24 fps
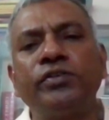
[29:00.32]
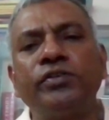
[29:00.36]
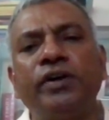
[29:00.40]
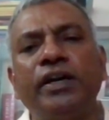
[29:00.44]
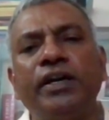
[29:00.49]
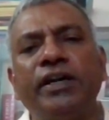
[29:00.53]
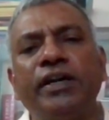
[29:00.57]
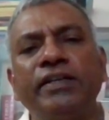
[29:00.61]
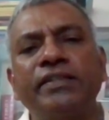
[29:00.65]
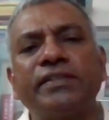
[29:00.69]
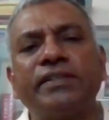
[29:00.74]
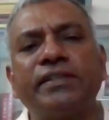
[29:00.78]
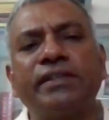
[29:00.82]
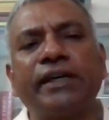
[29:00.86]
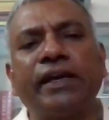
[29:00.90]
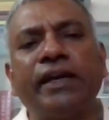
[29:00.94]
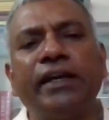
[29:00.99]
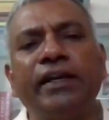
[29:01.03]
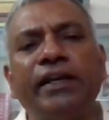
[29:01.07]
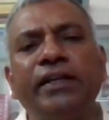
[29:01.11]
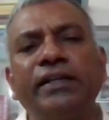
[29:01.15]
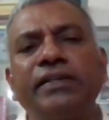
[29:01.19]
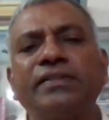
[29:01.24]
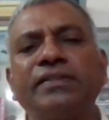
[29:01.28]
to
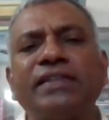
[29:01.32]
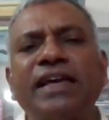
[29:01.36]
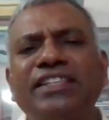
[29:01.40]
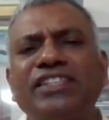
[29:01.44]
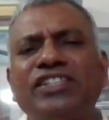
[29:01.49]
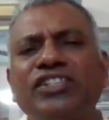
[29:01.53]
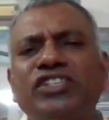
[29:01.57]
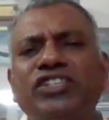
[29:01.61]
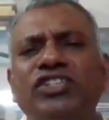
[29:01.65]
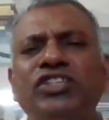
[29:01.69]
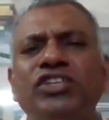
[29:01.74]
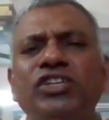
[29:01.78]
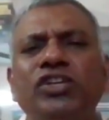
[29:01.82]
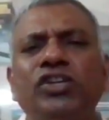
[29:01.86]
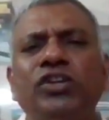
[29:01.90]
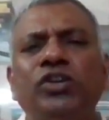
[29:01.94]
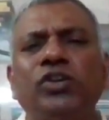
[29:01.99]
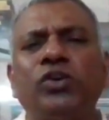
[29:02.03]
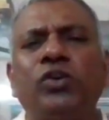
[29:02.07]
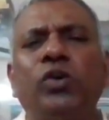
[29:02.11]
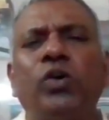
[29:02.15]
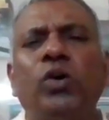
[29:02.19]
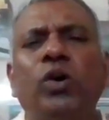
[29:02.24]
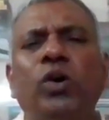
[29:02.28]
understand such
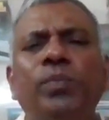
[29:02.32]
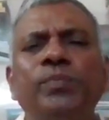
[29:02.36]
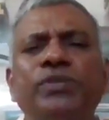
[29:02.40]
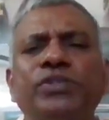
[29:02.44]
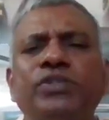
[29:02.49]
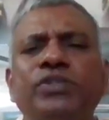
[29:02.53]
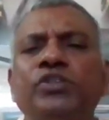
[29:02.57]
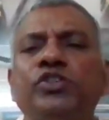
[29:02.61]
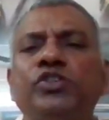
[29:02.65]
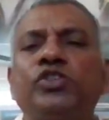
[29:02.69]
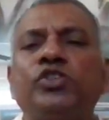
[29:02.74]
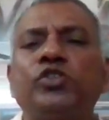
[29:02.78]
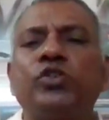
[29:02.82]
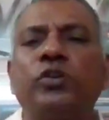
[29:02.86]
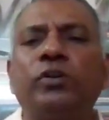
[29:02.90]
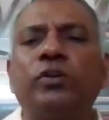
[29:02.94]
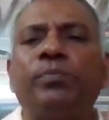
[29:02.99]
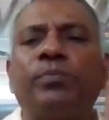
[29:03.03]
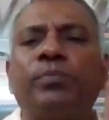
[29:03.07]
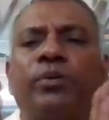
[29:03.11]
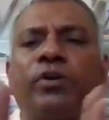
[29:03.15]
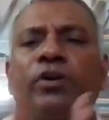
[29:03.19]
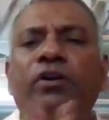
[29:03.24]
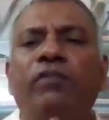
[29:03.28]
norms
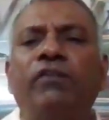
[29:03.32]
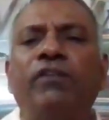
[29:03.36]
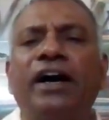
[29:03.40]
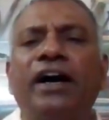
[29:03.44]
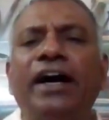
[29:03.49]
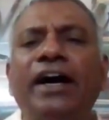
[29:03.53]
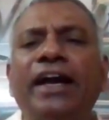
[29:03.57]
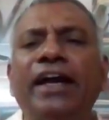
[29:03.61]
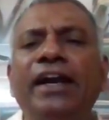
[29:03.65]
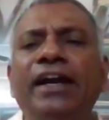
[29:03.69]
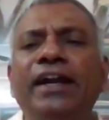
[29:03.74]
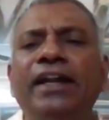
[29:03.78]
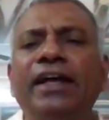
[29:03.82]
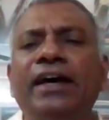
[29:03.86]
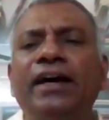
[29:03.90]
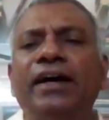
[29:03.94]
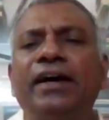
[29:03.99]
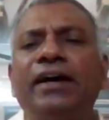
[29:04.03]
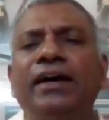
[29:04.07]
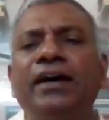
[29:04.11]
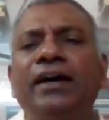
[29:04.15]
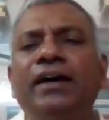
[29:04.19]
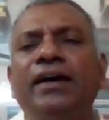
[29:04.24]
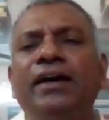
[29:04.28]
should provide,
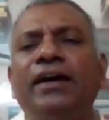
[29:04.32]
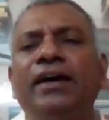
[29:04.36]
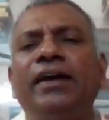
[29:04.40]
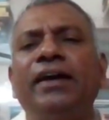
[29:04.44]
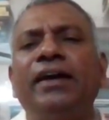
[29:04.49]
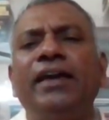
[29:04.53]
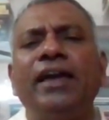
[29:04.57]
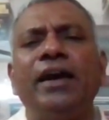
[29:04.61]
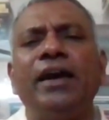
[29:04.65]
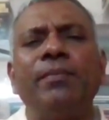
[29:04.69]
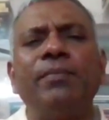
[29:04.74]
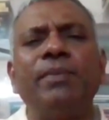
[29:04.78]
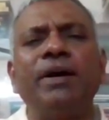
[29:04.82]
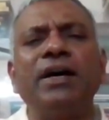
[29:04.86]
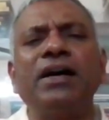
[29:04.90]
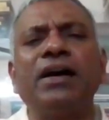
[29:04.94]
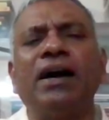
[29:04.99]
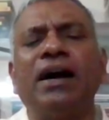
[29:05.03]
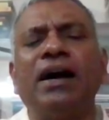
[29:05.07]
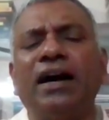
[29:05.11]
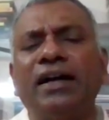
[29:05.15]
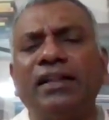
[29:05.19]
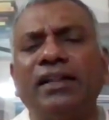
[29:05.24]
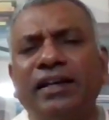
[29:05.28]

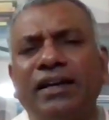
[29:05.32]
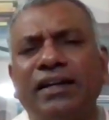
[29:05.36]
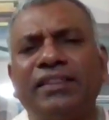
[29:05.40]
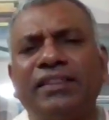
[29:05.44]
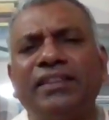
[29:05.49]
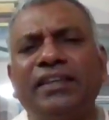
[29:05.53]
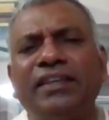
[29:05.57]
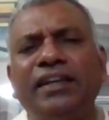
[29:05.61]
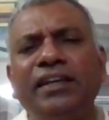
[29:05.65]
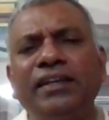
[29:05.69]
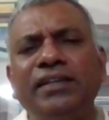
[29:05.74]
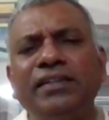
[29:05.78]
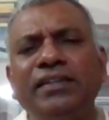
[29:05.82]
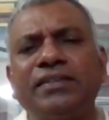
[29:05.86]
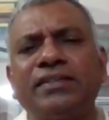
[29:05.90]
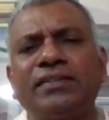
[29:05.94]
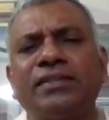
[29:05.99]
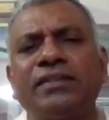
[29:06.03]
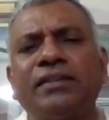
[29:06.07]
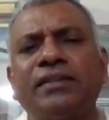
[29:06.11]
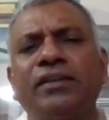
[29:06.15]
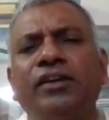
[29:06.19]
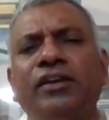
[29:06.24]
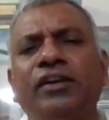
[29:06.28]
among other
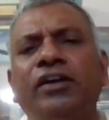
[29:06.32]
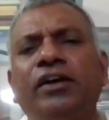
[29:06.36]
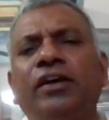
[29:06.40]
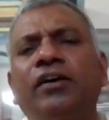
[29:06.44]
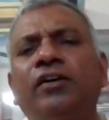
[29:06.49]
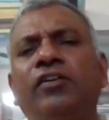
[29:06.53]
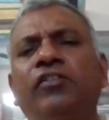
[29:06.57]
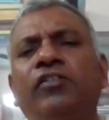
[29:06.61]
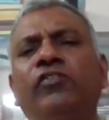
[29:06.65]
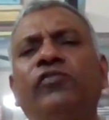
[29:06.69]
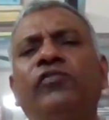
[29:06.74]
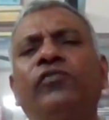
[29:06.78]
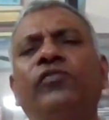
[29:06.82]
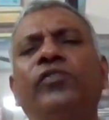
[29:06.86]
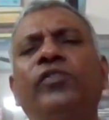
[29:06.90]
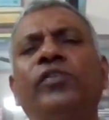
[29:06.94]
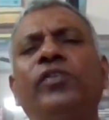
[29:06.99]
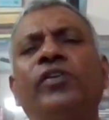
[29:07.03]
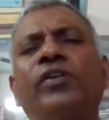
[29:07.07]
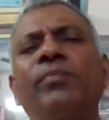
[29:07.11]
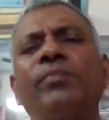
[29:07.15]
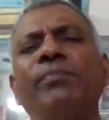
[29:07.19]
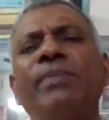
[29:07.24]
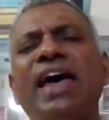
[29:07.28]
things,
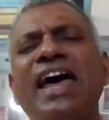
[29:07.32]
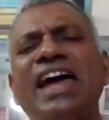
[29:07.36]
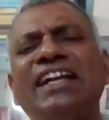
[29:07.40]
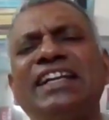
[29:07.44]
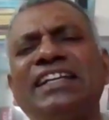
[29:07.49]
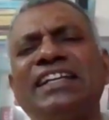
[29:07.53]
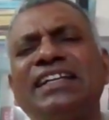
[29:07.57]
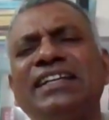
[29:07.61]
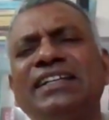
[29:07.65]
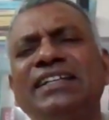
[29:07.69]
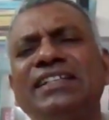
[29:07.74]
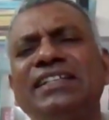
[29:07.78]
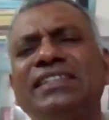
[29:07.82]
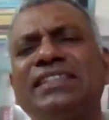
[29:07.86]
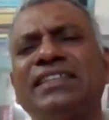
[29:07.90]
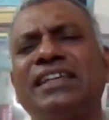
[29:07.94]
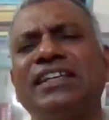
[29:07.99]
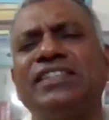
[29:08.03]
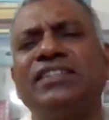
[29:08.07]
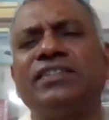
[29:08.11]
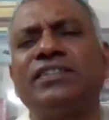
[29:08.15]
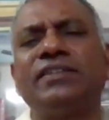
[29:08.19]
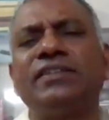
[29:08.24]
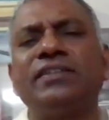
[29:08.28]
for matters
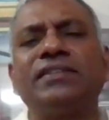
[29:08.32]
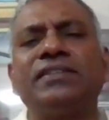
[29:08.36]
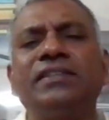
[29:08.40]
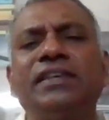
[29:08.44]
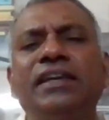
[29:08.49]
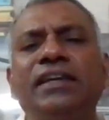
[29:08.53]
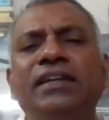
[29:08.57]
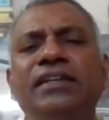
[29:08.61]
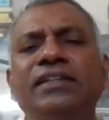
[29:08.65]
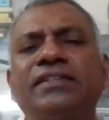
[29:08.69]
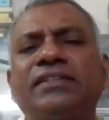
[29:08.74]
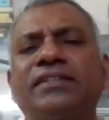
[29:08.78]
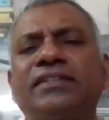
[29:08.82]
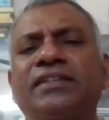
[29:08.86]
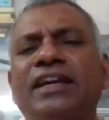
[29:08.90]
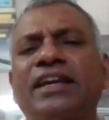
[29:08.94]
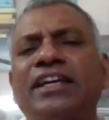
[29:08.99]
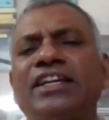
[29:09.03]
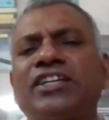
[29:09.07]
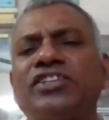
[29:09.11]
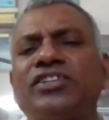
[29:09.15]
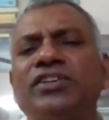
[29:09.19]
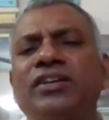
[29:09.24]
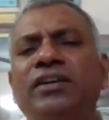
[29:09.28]
such as the
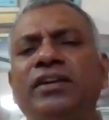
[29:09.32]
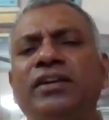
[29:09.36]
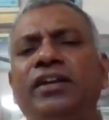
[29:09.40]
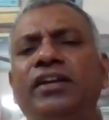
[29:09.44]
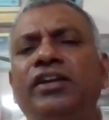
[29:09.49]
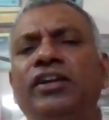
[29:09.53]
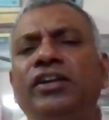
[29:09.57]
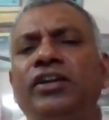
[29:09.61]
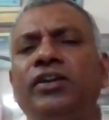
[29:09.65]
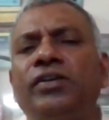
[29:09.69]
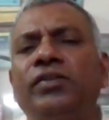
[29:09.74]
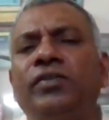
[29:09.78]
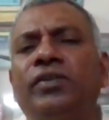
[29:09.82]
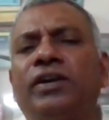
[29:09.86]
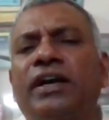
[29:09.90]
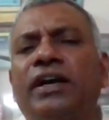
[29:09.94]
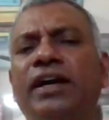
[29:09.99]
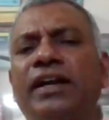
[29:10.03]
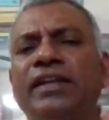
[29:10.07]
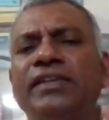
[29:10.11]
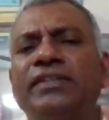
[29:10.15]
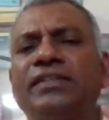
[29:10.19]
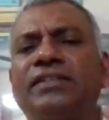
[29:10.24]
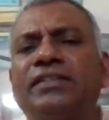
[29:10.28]
instruction in the
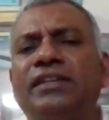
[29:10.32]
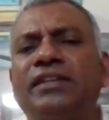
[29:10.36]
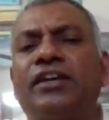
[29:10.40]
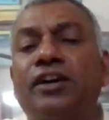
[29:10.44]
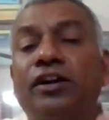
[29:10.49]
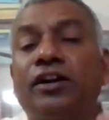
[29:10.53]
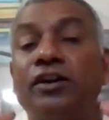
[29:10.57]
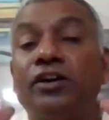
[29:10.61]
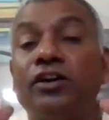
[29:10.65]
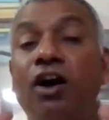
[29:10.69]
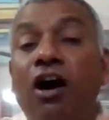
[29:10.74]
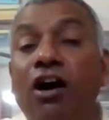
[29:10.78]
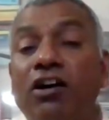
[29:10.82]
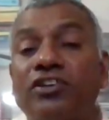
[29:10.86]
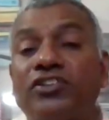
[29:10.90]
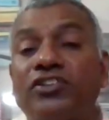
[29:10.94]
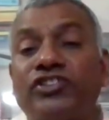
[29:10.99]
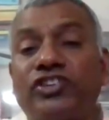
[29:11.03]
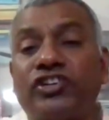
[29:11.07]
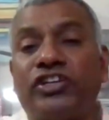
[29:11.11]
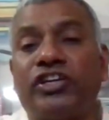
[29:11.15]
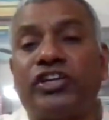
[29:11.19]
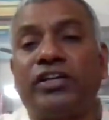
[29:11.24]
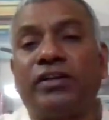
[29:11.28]
Eucharistic
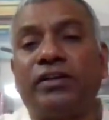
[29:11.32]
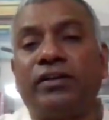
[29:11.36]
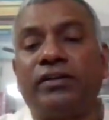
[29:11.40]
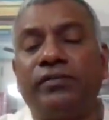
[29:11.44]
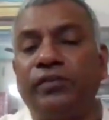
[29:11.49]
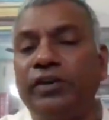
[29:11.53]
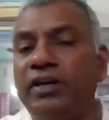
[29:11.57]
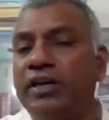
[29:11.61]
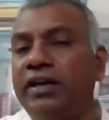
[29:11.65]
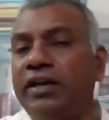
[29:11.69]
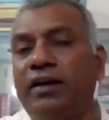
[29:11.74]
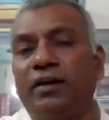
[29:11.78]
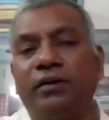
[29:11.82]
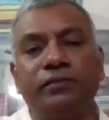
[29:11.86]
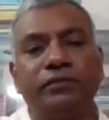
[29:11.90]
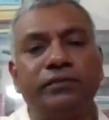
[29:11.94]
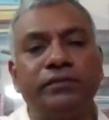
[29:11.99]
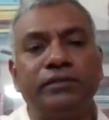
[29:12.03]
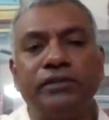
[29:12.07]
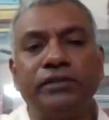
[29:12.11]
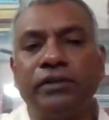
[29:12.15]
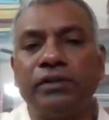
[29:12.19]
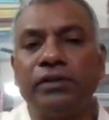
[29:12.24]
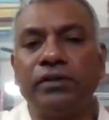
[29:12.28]
doctrine we have
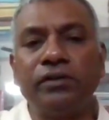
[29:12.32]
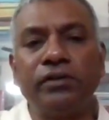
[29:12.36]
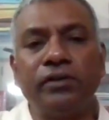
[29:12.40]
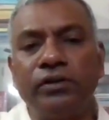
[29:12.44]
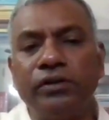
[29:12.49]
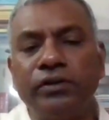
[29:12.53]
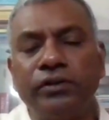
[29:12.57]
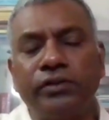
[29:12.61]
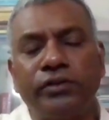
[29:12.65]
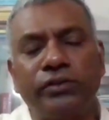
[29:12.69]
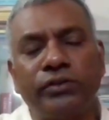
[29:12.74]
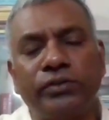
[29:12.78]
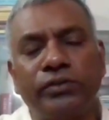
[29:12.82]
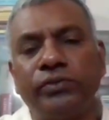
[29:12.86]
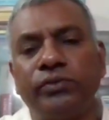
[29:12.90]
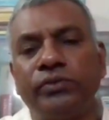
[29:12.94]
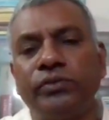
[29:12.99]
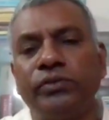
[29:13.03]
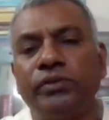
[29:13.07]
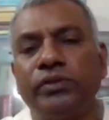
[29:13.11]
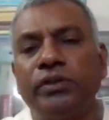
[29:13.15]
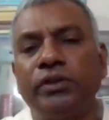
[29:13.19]
gone through,